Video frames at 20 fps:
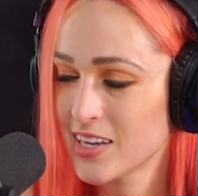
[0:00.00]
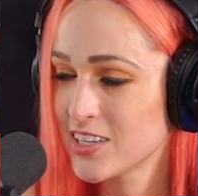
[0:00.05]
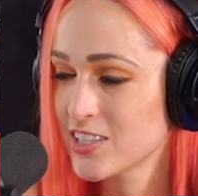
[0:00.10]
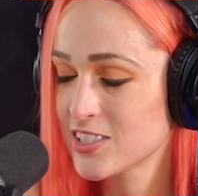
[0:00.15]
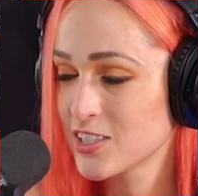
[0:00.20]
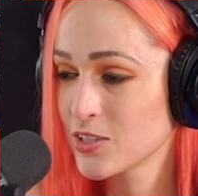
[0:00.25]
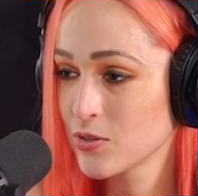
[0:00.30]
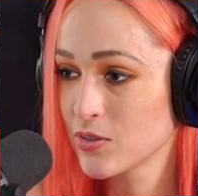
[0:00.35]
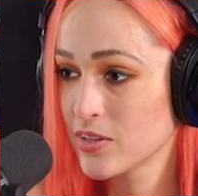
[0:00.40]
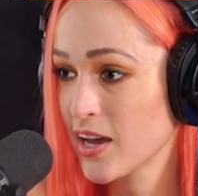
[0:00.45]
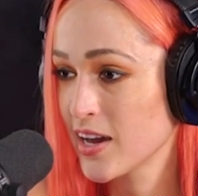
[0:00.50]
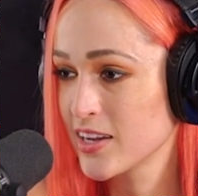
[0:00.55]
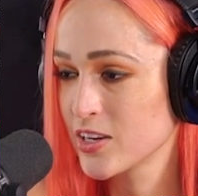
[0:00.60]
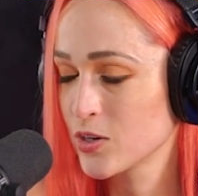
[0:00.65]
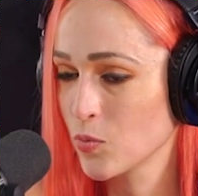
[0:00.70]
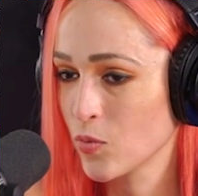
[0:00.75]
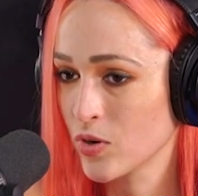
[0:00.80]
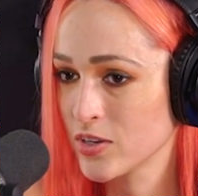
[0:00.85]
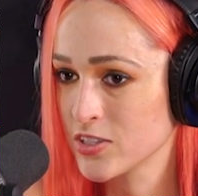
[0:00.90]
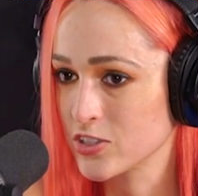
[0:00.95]
I just didn't, I
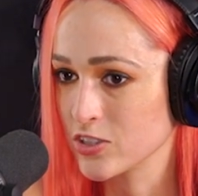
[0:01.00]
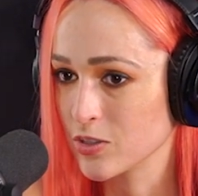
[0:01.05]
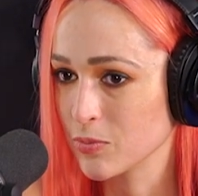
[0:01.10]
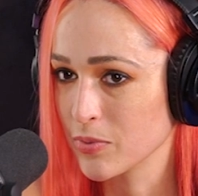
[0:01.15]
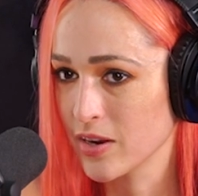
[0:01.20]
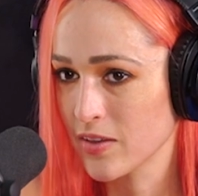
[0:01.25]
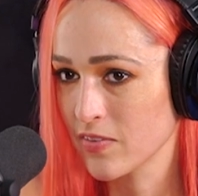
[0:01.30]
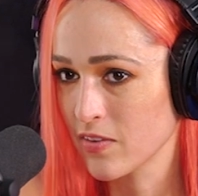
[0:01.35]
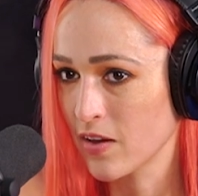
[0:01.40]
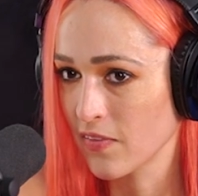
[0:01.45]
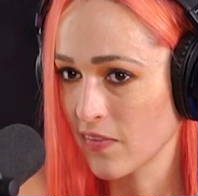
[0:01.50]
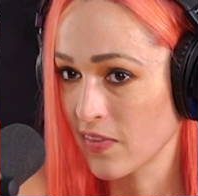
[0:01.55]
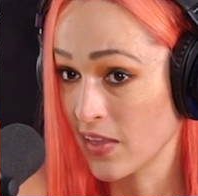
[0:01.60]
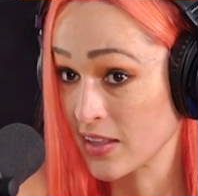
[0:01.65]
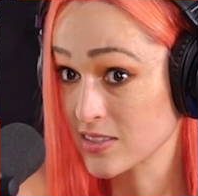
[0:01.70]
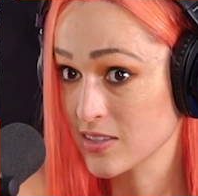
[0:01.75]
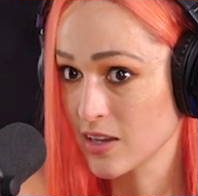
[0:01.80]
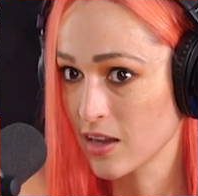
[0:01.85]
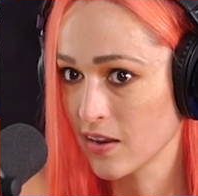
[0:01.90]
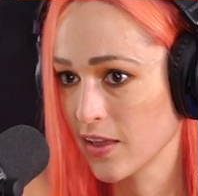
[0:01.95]
didn't want to, but I thought that
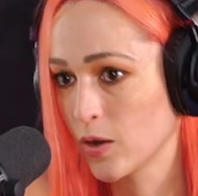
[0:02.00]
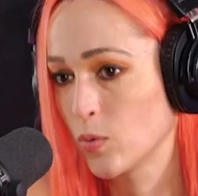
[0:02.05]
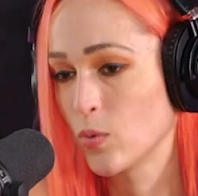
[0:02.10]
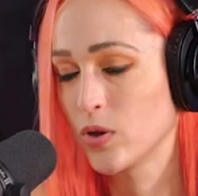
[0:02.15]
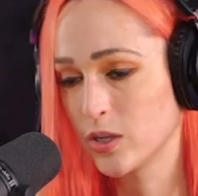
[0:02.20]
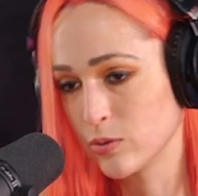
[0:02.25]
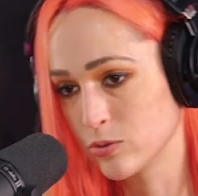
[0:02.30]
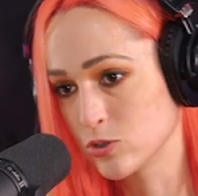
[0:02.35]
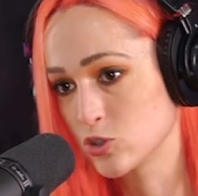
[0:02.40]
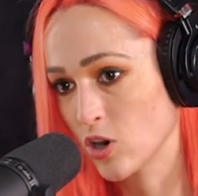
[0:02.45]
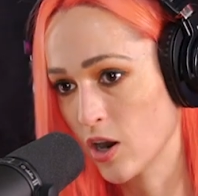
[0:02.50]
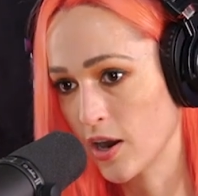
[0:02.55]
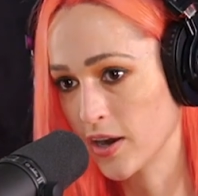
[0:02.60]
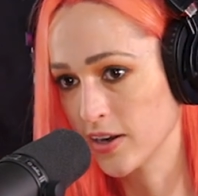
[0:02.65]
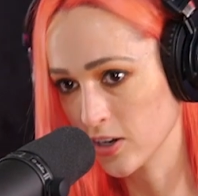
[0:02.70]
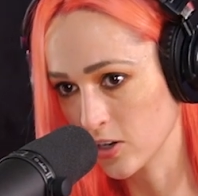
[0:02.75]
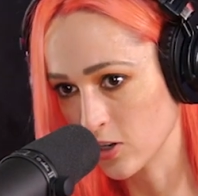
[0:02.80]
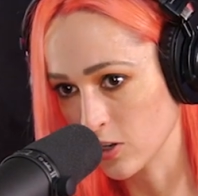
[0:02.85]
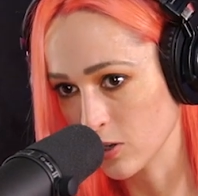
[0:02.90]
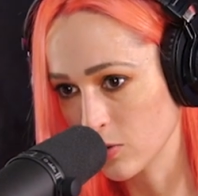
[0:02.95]
that's kind of like what he was trying
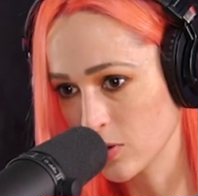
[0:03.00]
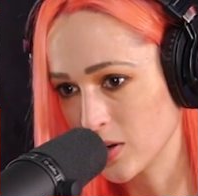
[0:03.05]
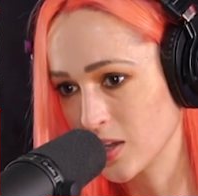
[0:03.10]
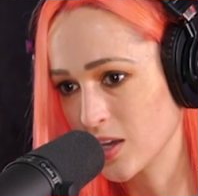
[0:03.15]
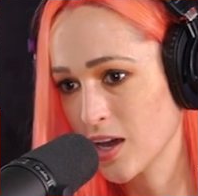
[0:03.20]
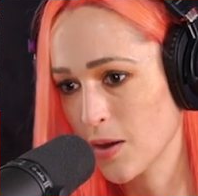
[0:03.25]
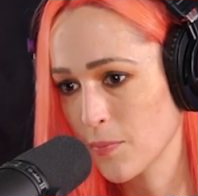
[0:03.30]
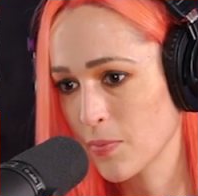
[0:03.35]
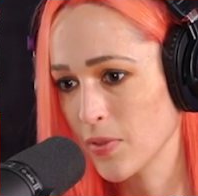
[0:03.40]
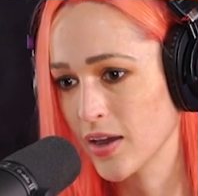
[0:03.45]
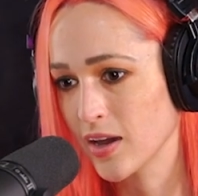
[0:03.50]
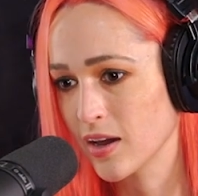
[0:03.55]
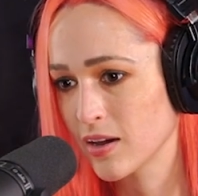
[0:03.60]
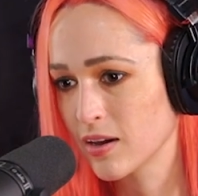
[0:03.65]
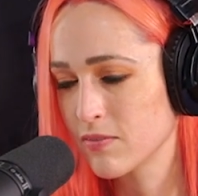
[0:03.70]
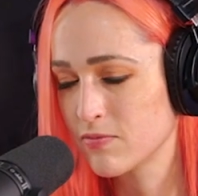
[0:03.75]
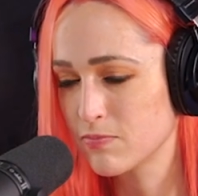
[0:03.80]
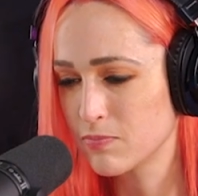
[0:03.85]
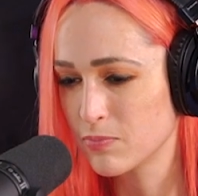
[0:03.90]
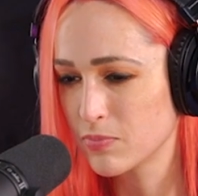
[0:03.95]
to do. And he kept like
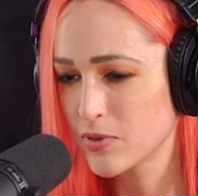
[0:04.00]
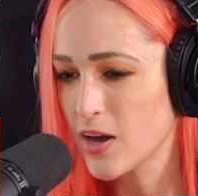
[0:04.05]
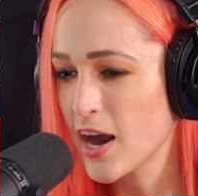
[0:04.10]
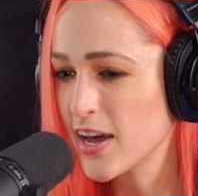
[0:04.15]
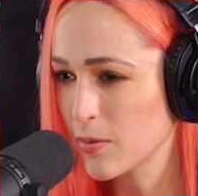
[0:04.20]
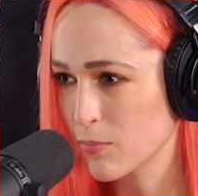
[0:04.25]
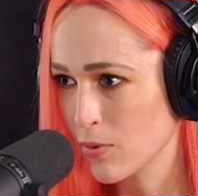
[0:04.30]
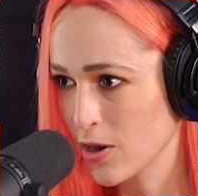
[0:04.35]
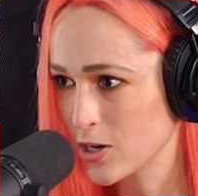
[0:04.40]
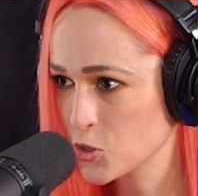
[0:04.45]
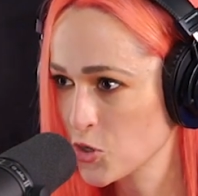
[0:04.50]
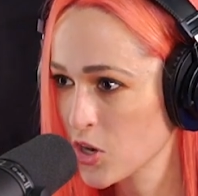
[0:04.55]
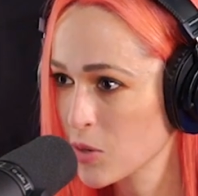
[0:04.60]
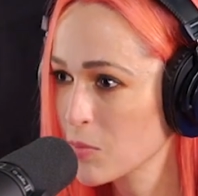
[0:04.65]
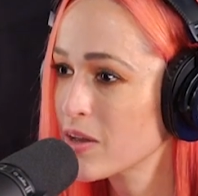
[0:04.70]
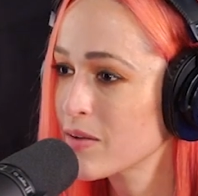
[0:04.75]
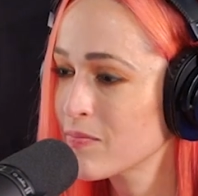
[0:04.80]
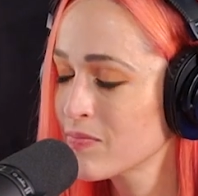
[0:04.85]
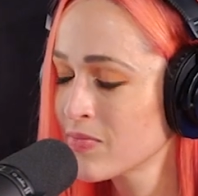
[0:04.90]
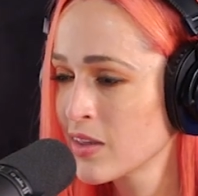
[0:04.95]
kind of pressuring
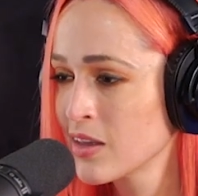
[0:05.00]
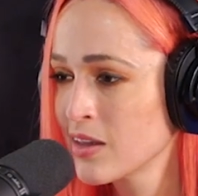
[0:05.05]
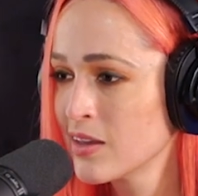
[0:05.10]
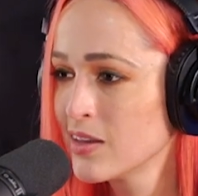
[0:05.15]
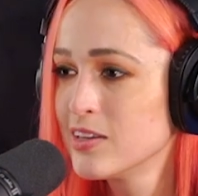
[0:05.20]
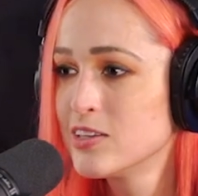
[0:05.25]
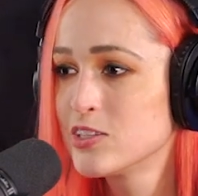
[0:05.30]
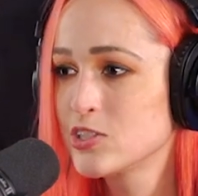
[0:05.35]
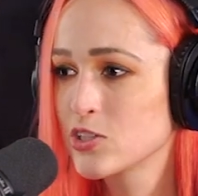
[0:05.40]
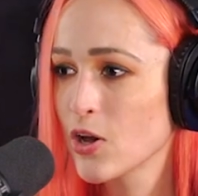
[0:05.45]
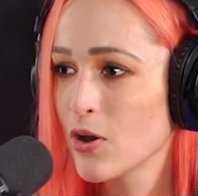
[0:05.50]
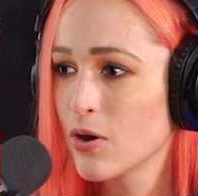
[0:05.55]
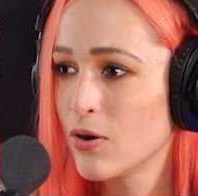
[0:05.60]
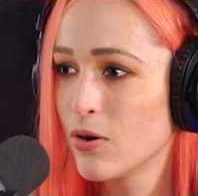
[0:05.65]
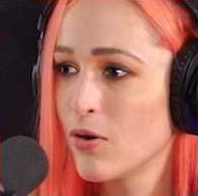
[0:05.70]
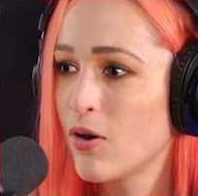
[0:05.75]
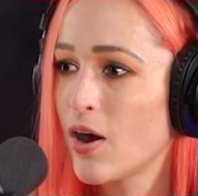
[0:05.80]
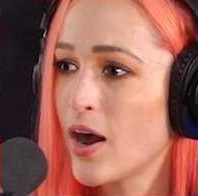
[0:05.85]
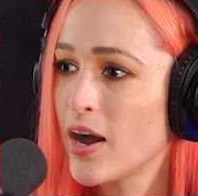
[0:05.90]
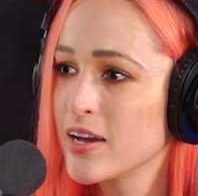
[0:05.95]
me.
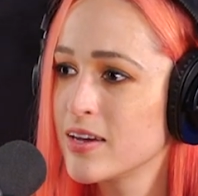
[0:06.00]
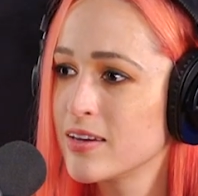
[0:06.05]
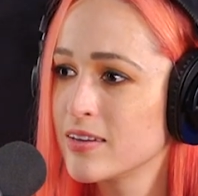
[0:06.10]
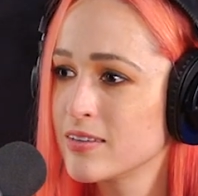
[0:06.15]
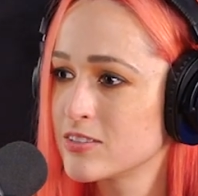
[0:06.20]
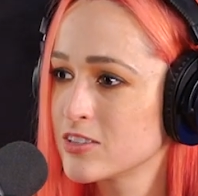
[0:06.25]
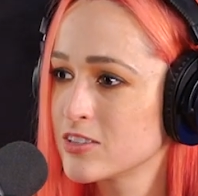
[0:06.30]
So I